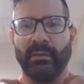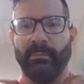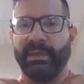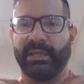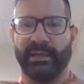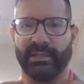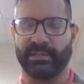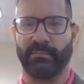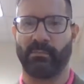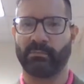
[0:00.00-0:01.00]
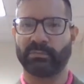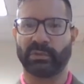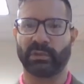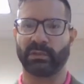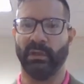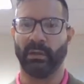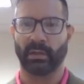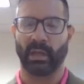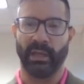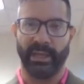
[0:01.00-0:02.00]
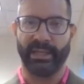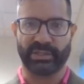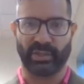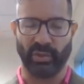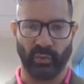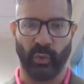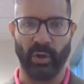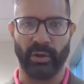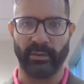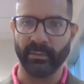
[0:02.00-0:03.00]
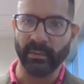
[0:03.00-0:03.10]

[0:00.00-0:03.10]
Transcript: because it's a good word,